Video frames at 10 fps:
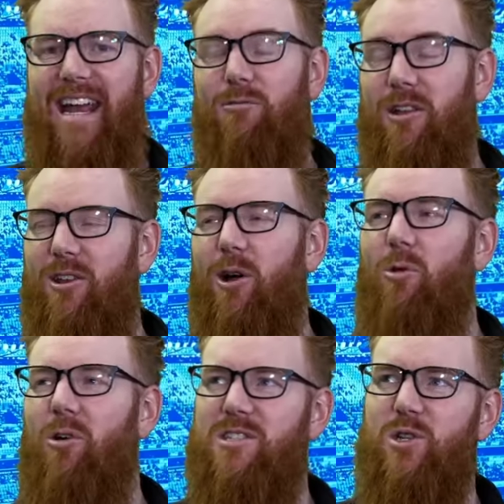you don't
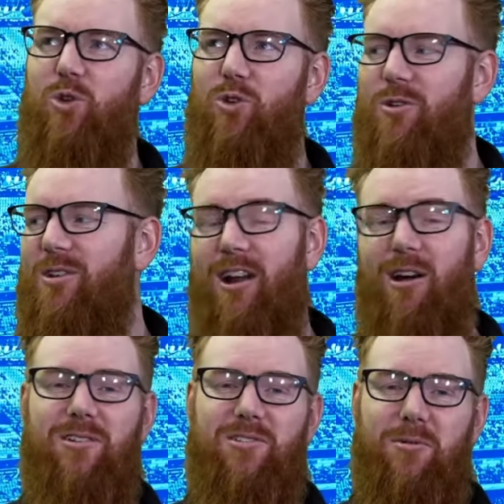want Where's too, you
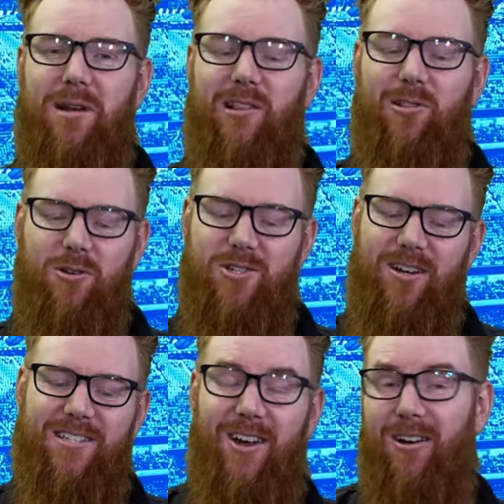don't want too many loose units. So